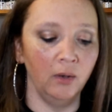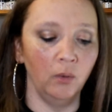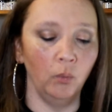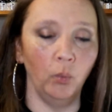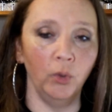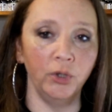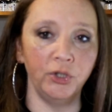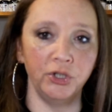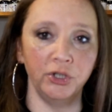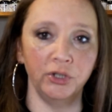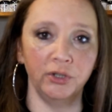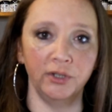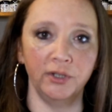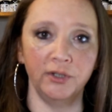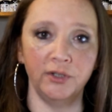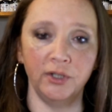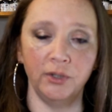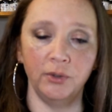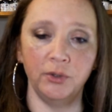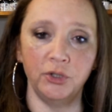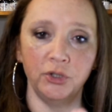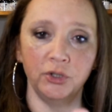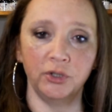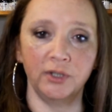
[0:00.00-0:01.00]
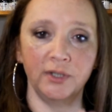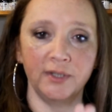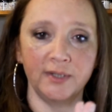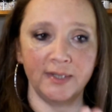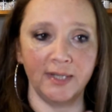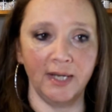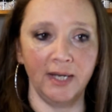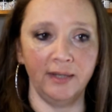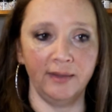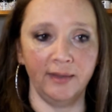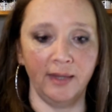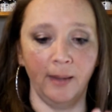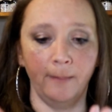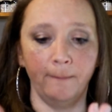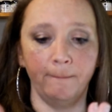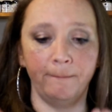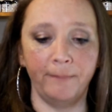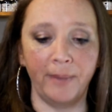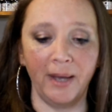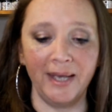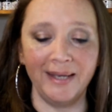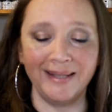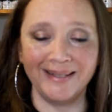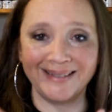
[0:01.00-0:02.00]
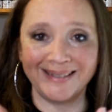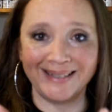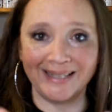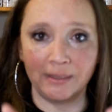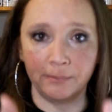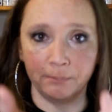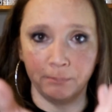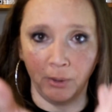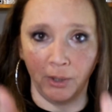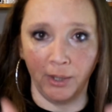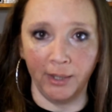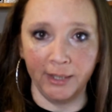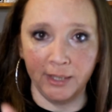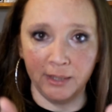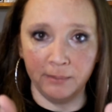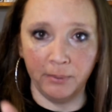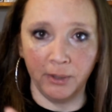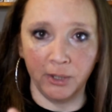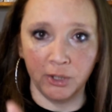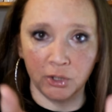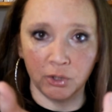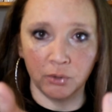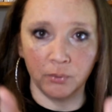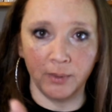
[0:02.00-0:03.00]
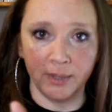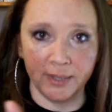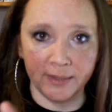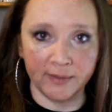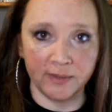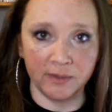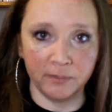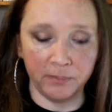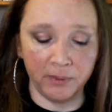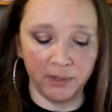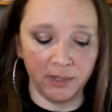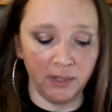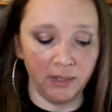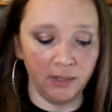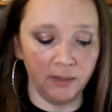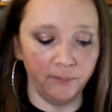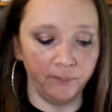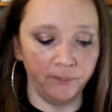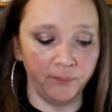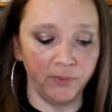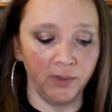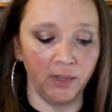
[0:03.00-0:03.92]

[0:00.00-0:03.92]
What you're going to do is you're going to take that basic body butter recipe